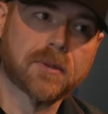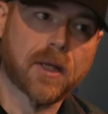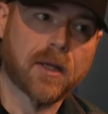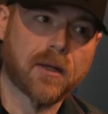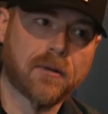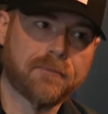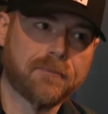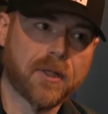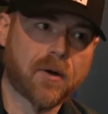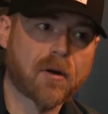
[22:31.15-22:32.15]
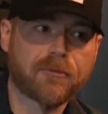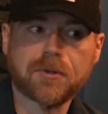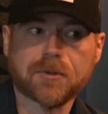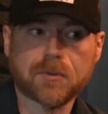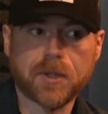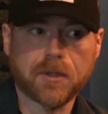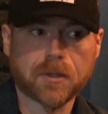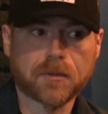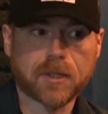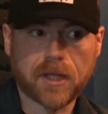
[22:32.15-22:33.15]
uh, you know, artificial
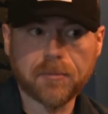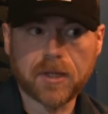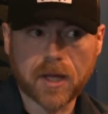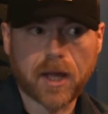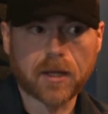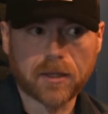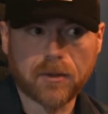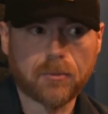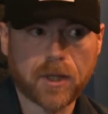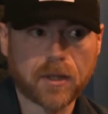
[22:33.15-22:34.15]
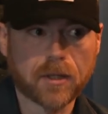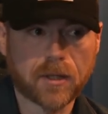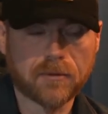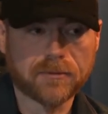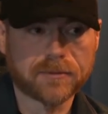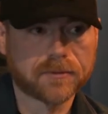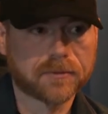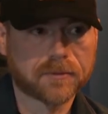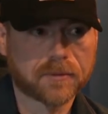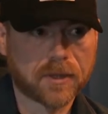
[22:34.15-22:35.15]
sweetener to give me that little bit of
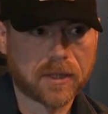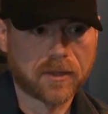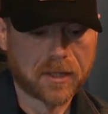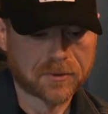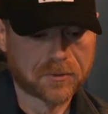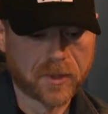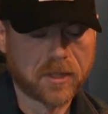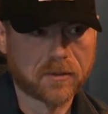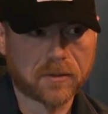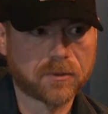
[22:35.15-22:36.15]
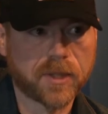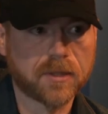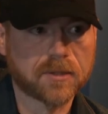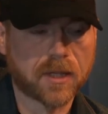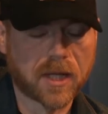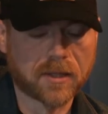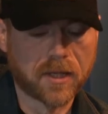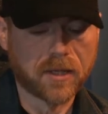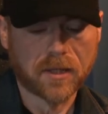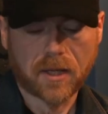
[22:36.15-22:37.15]
uh, that sweet sweetness that I need.